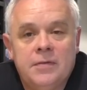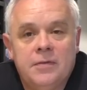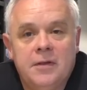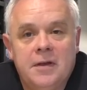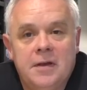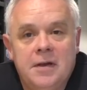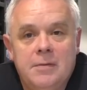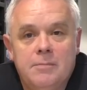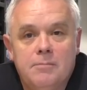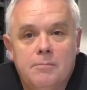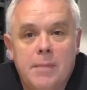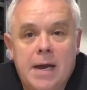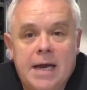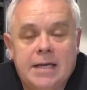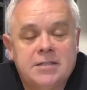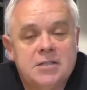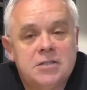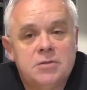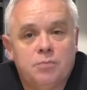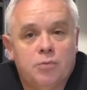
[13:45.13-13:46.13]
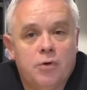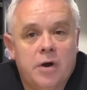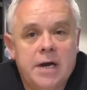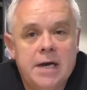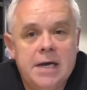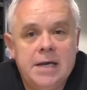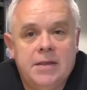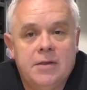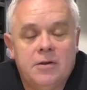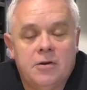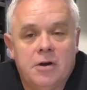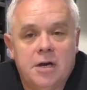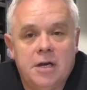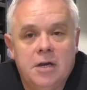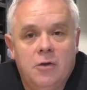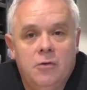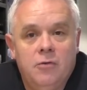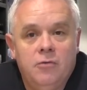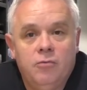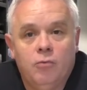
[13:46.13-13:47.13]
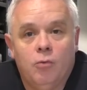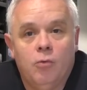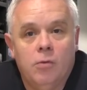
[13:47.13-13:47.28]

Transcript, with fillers: the matte spray that I use,